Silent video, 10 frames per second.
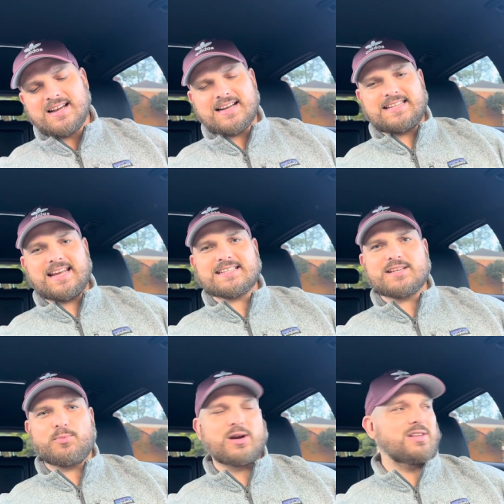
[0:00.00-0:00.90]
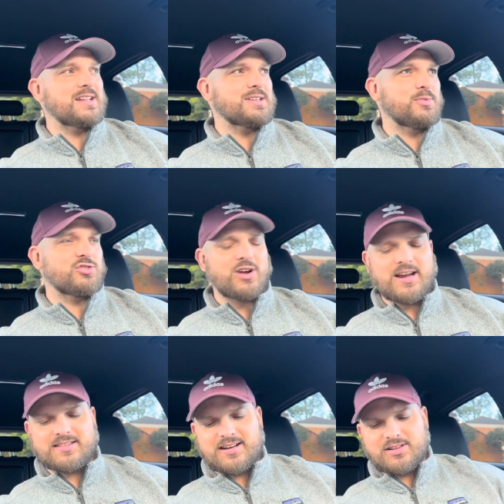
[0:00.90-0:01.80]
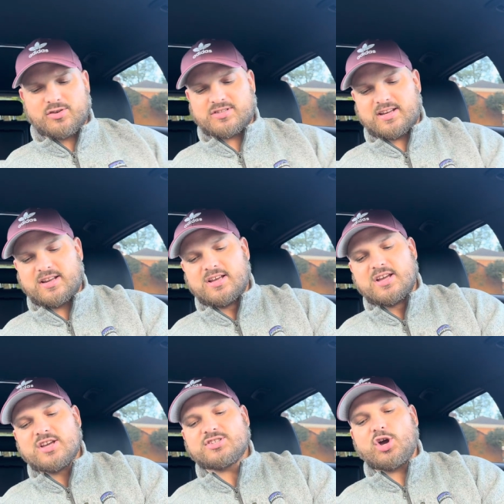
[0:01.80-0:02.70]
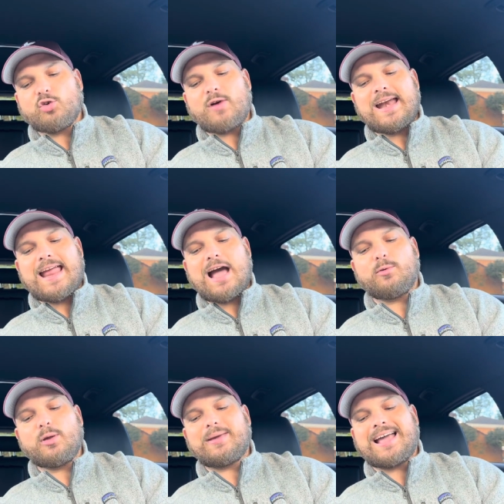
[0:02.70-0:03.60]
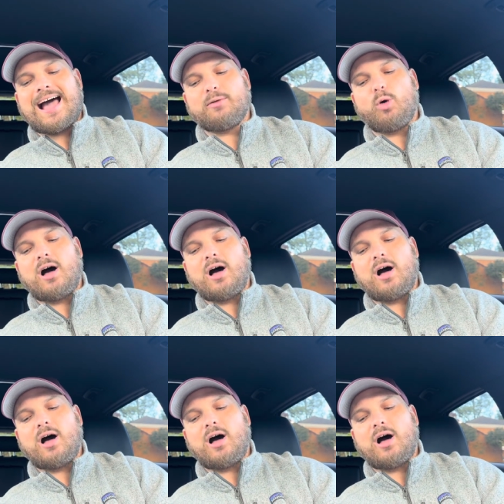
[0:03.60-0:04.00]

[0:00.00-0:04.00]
I take it somewhere, let someone try it, and then I'll lose it. So right now, what do we got?